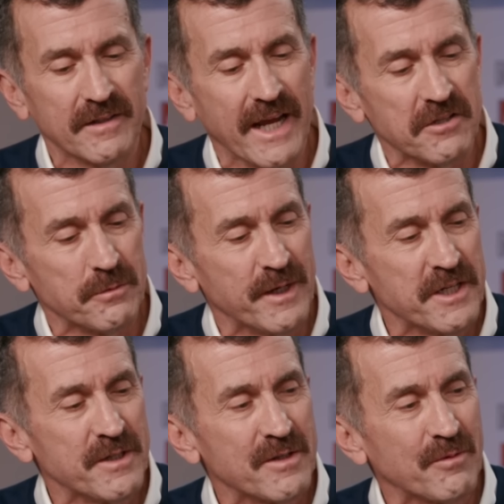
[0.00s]
cancer
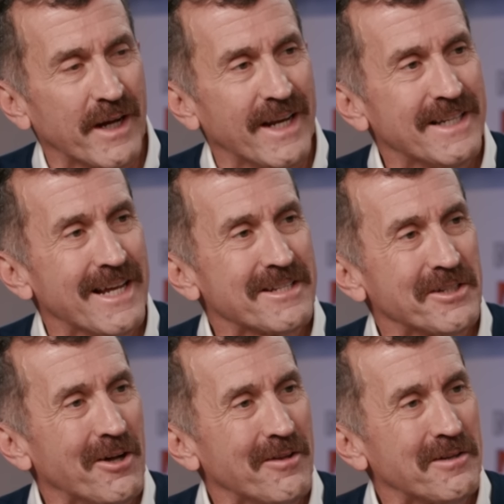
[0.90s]
patients, we're getting
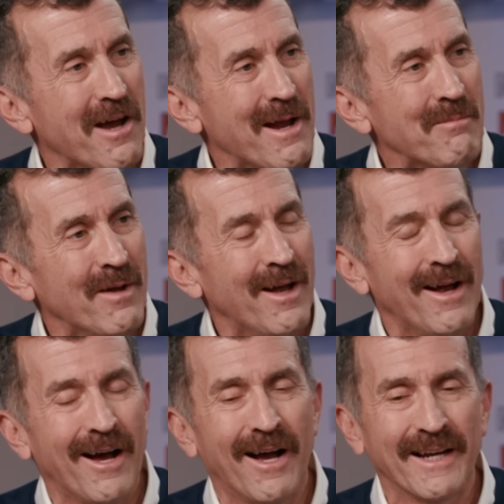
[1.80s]
tested all the time,
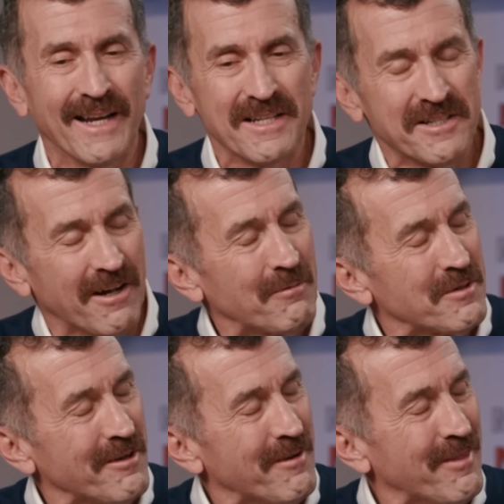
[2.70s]
getting stuck
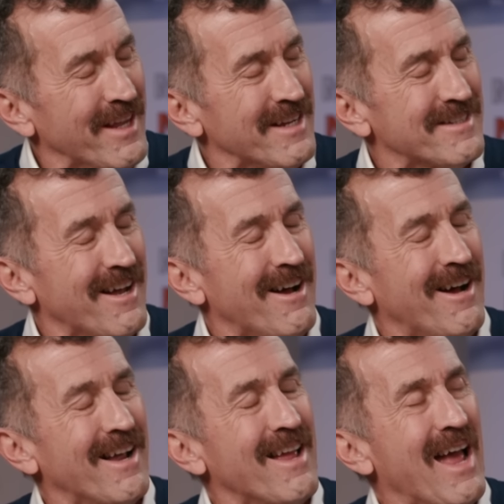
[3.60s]
with certain things.
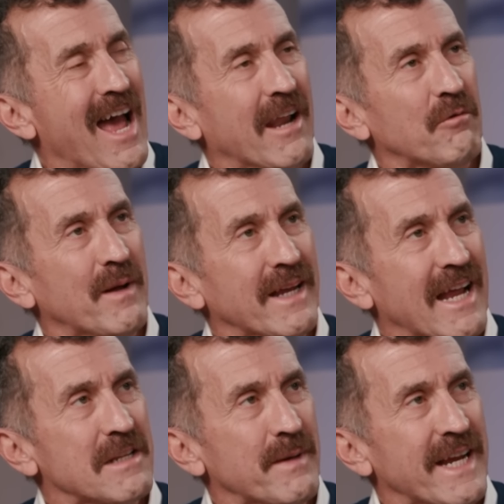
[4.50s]
How
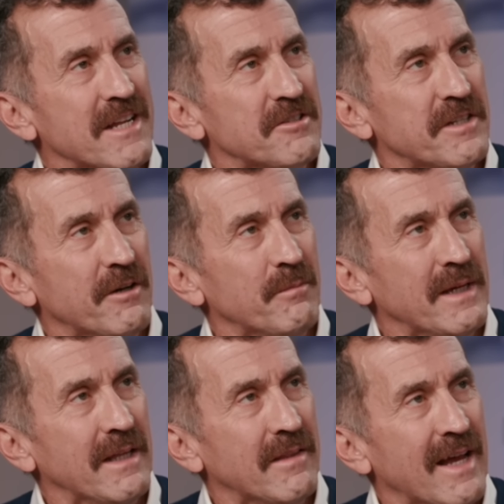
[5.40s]
does my cancer tell me